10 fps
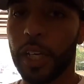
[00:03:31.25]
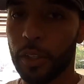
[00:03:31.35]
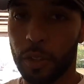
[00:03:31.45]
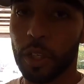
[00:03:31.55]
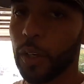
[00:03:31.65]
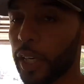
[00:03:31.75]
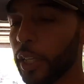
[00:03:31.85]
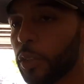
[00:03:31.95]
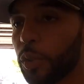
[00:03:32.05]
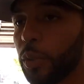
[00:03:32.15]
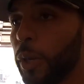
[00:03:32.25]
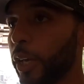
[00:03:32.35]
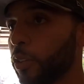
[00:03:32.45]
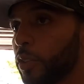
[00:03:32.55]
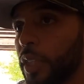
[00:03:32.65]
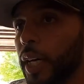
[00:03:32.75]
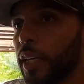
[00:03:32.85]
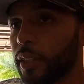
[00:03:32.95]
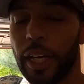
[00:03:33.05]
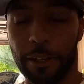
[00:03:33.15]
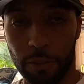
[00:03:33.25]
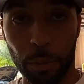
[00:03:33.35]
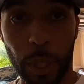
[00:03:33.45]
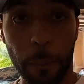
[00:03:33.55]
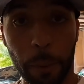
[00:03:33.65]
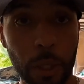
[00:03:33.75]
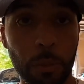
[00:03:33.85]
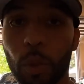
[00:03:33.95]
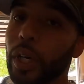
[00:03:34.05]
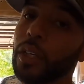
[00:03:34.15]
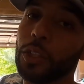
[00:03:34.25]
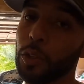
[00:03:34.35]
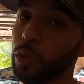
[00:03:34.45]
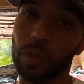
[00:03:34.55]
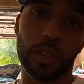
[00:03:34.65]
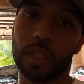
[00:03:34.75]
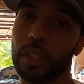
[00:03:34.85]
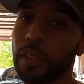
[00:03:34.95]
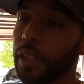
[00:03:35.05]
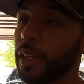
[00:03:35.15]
You could go ahead and do it the manual style and have somebody pump while you loosen